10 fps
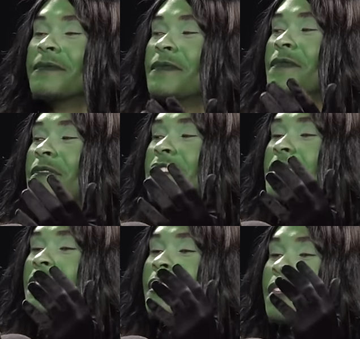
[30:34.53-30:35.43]
feel like when we
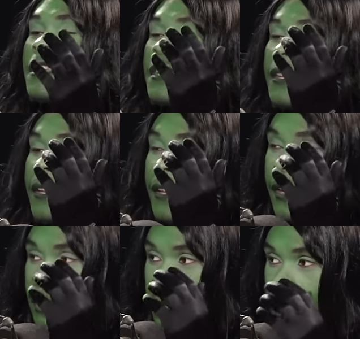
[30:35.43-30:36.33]
come up to my
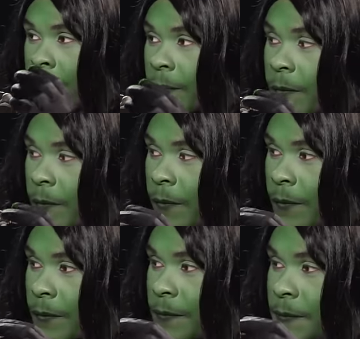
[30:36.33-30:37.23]
favorite yeah. candies, you
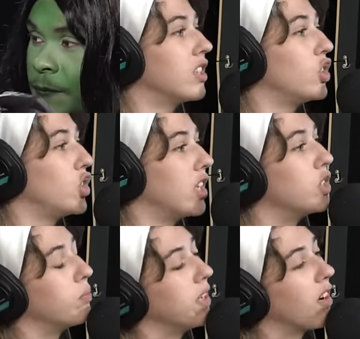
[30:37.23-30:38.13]
guys are
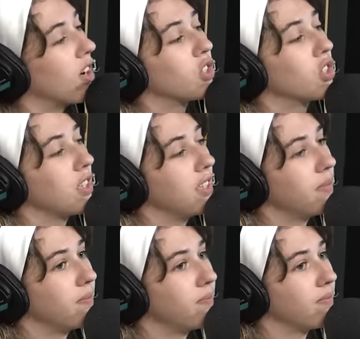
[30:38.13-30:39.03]
judge me harshly.
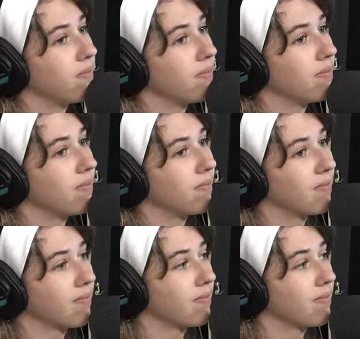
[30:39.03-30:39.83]
Well, let's